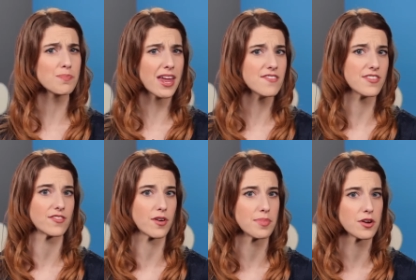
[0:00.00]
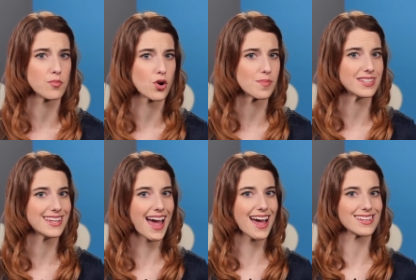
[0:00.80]
benefit from their morbid
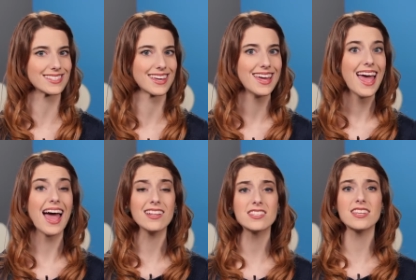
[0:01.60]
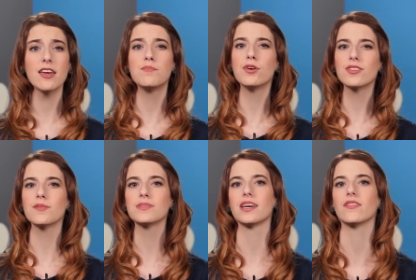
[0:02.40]
task and instead put
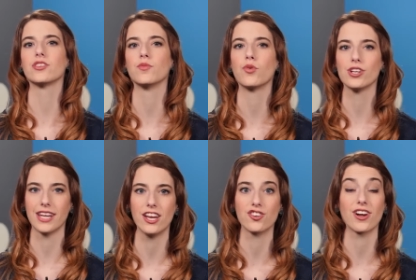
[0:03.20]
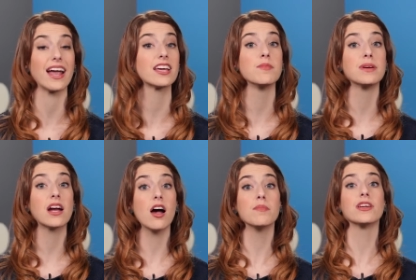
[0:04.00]
themselves in more danger and can
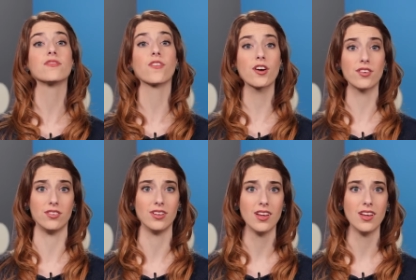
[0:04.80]
become infertile.